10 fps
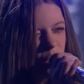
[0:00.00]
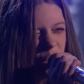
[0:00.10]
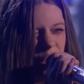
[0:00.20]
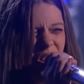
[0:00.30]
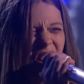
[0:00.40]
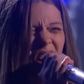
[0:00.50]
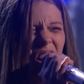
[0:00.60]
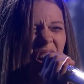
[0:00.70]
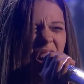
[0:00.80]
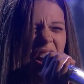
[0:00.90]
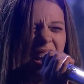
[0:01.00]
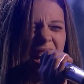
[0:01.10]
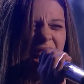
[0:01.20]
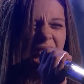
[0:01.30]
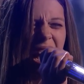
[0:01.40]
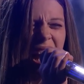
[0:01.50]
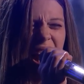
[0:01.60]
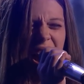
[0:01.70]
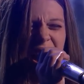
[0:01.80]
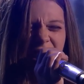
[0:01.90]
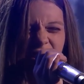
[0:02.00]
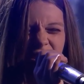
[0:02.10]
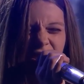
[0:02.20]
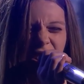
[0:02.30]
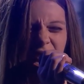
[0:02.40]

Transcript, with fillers: Courtney's fans are dedicated and supportive.